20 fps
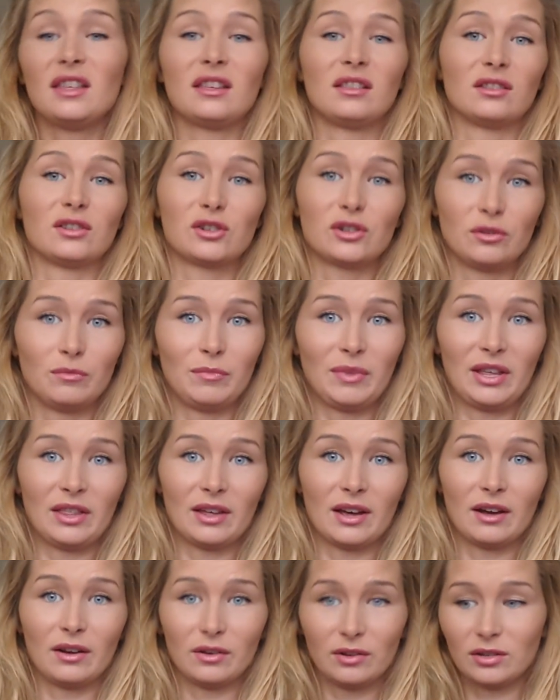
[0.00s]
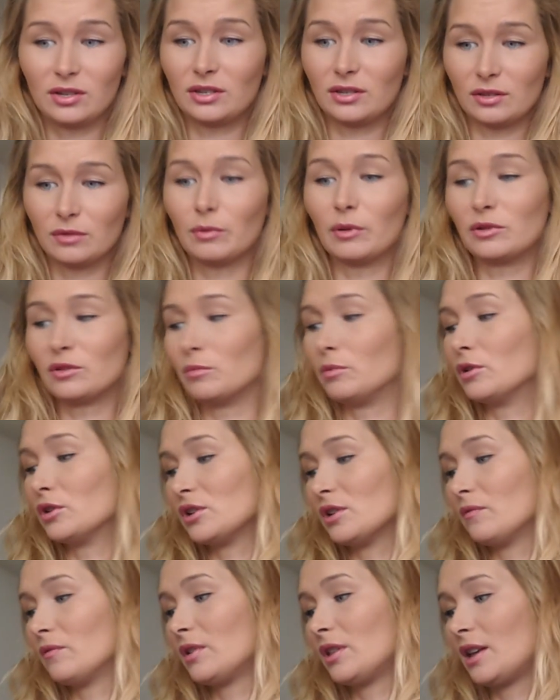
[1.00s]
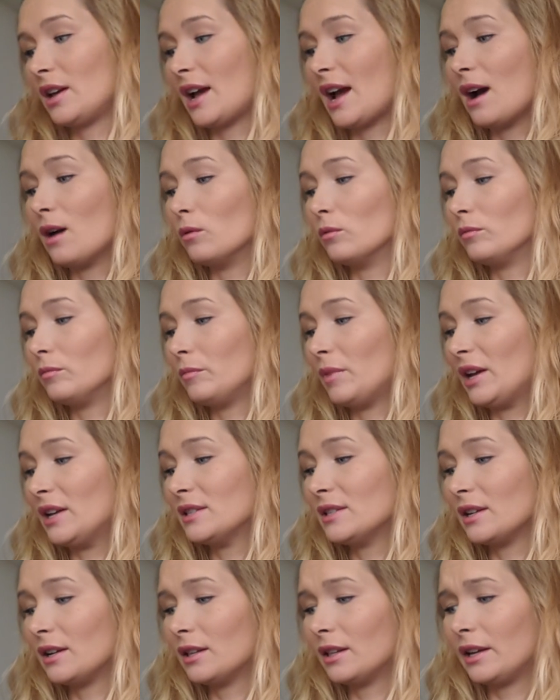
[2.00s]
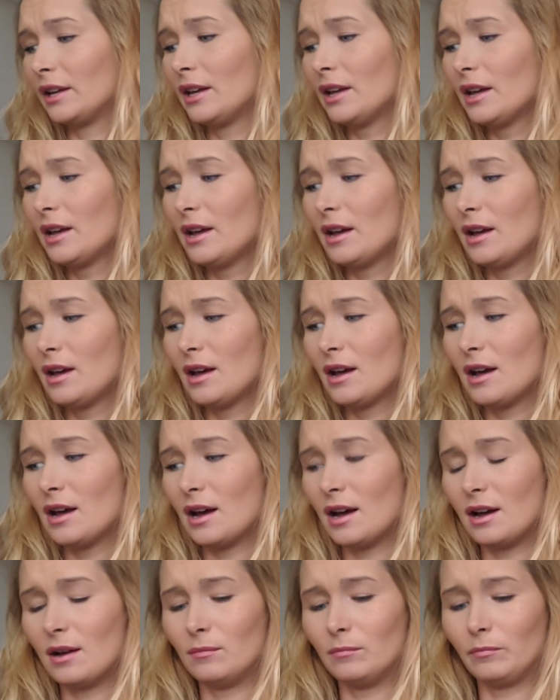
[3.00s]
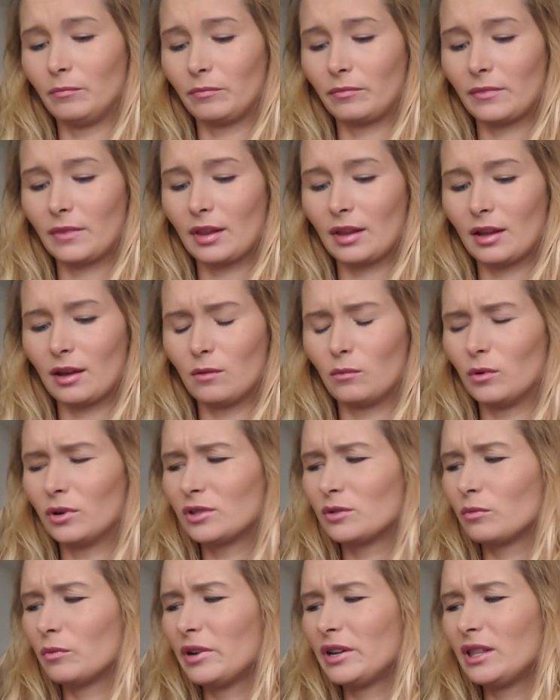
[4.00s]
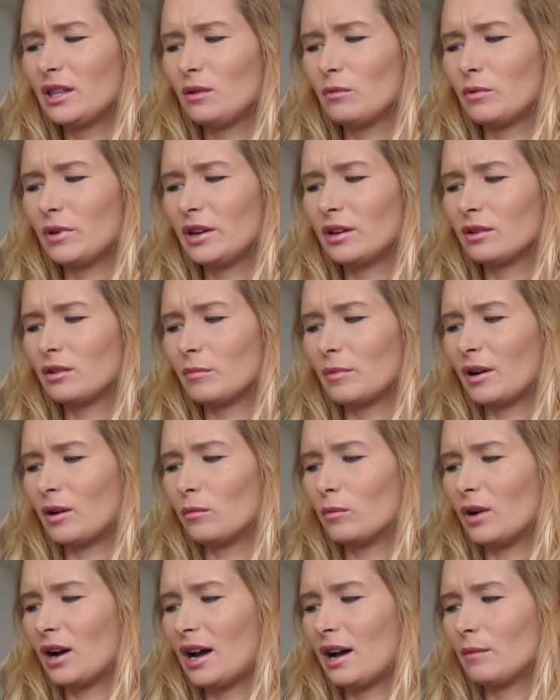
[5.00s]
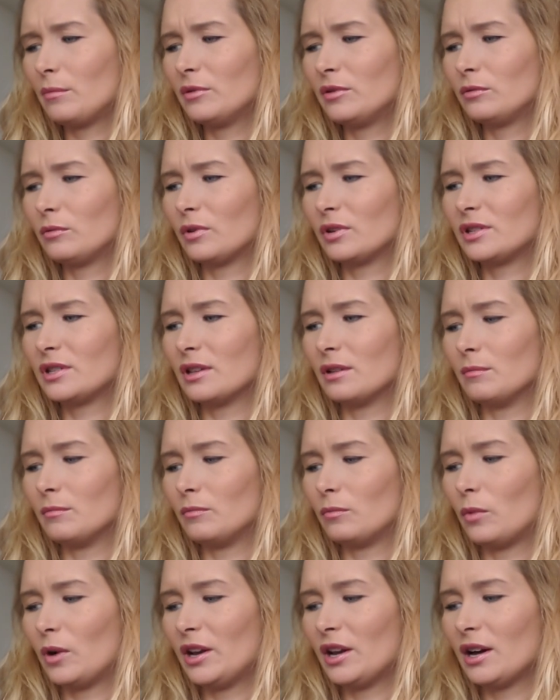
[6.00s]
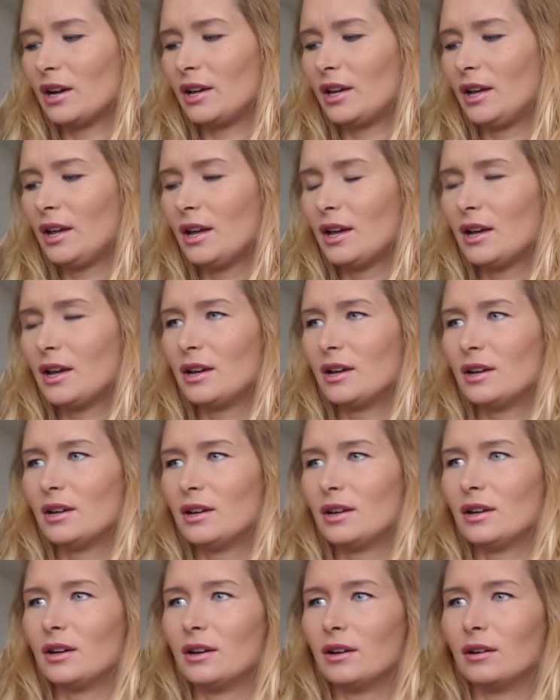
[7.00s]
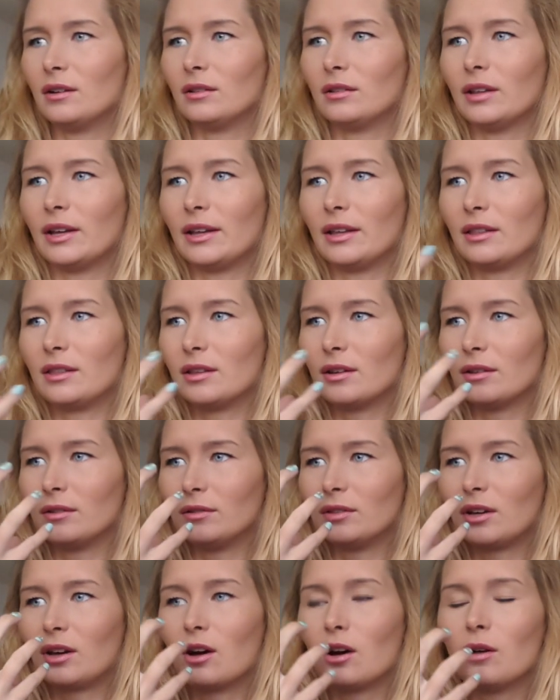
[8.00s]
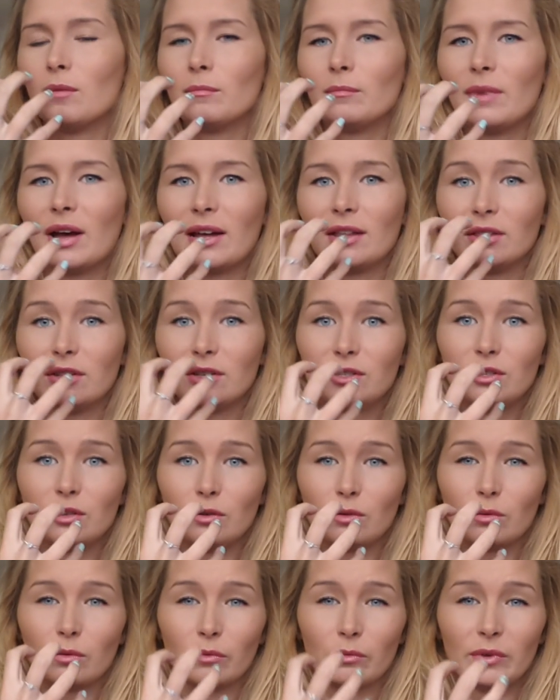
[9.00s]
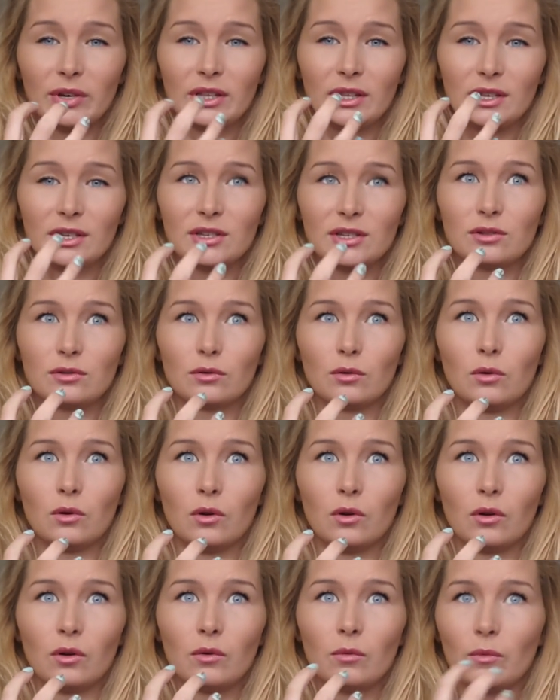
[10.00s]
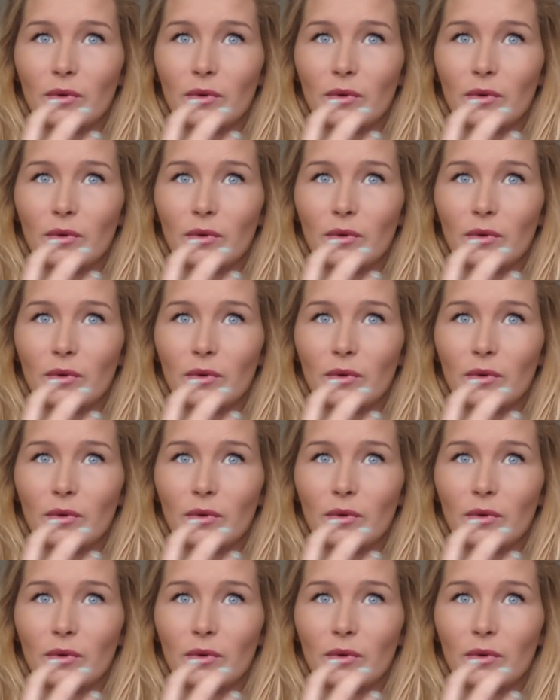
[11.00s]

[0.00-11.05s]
that shouldn't be there. It's supposed to push everything out, basically. What's really weird about what happened was that when the gum and the tooth were really sore